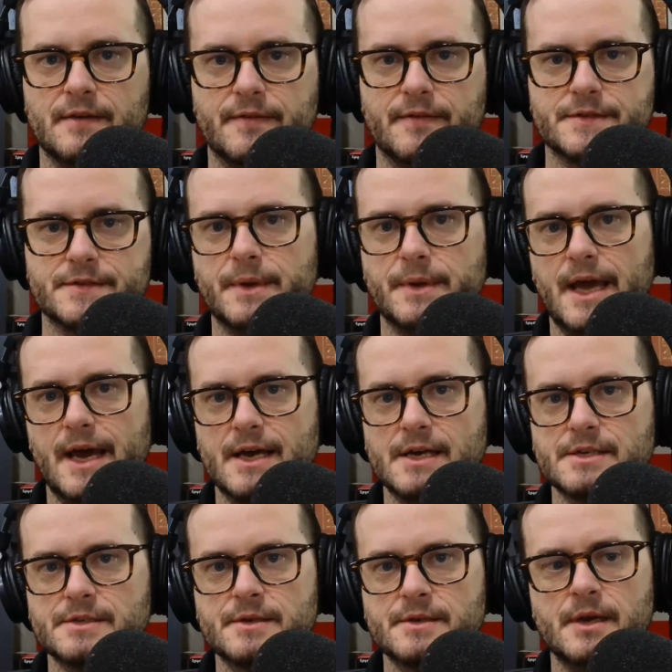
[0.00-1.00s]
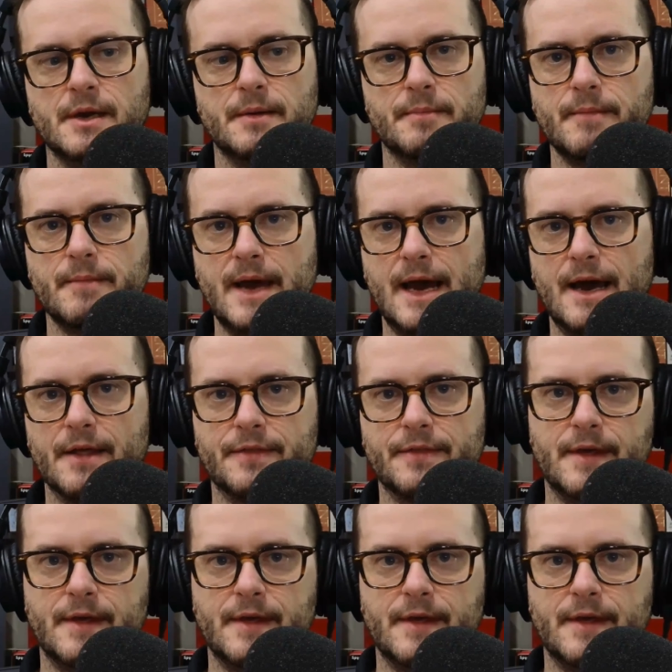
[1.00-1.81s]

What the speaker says: If somebody has math